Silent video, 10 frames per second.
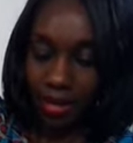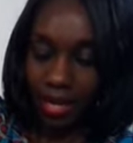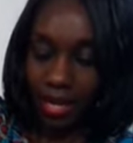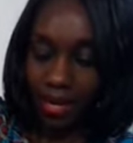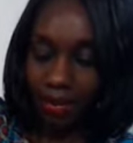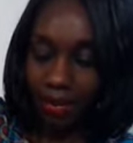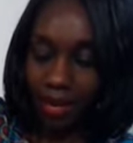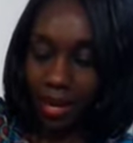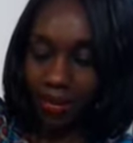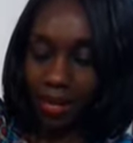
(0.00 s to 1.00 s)
like
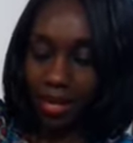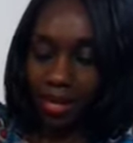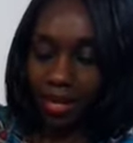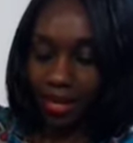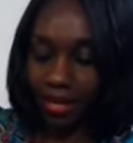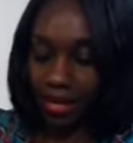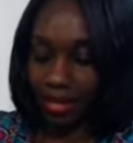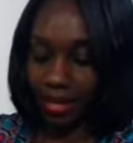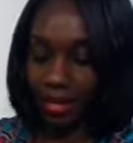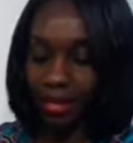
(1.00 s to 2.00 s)
maybe a
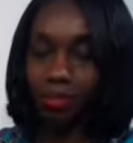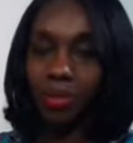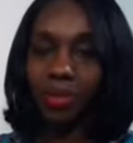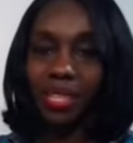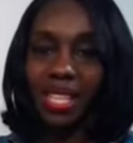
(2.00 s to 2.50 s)
teaspoon,